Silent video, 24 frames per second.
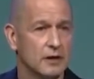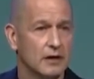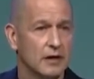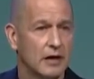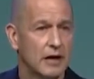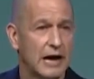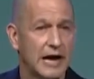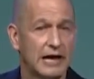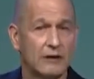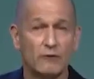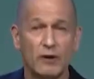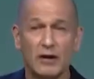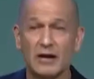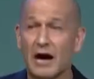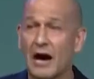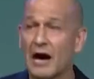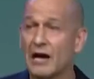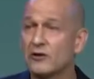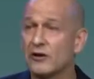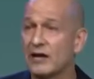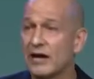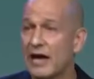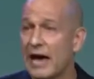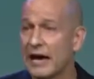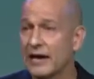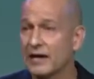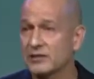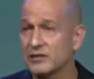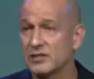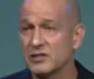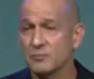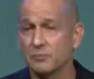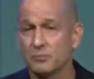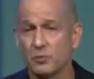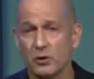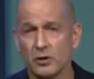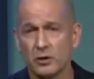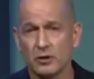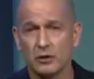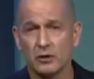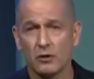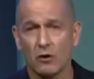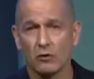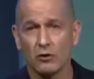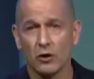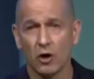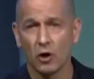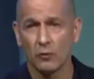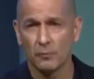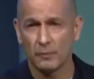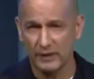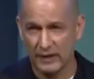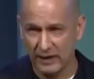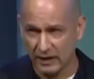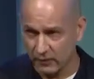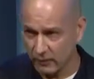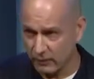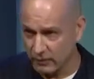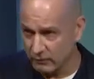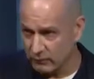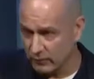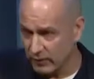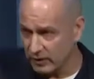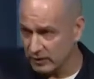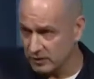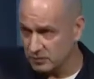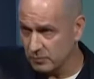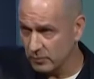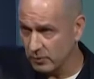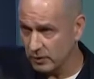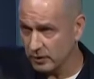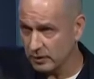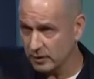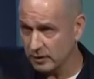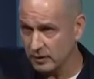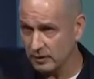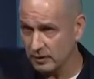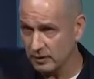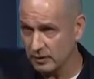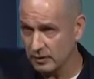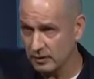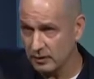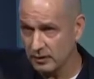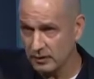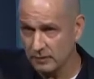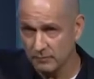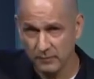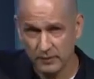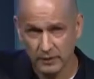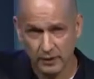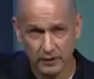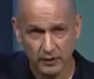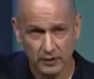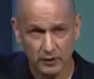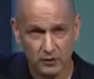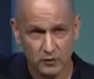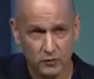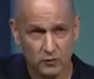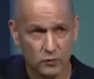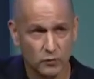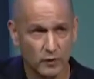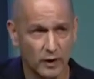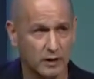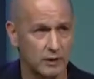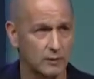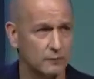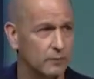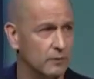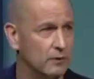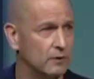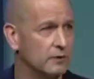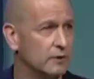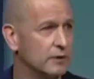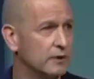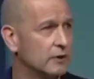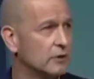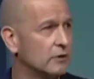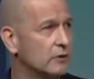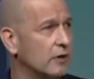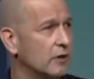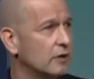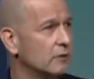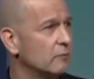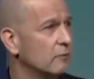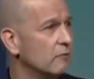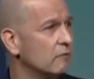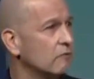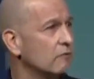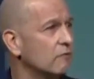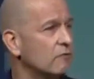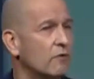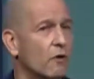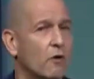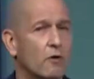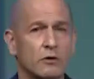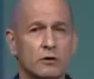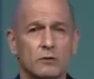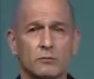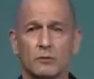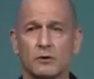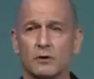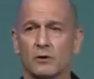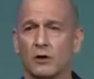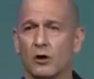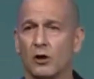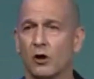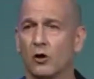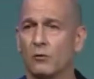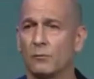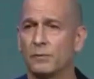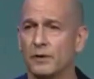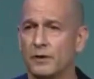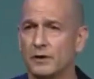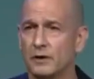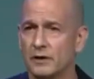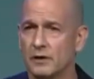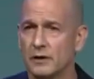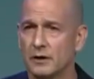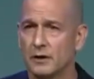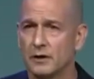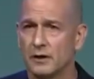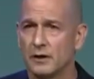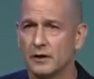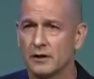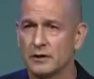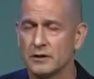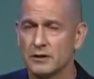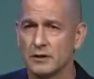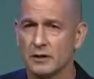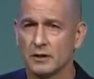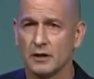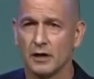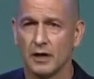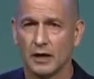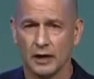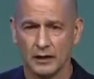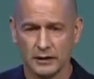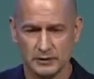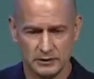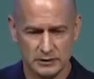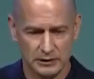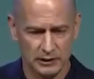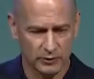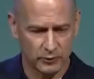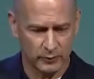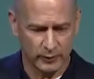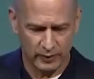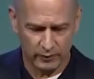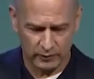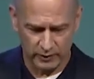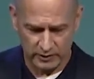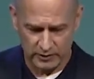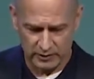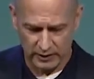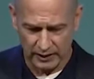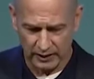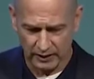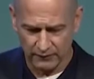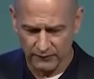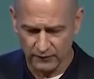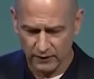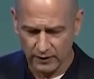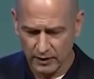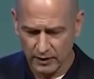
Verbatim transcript: I had read Andre Agassi's book called Open. Anyone read his book? It made an incredible, incredible, vulnerable, open soliloquy on his life.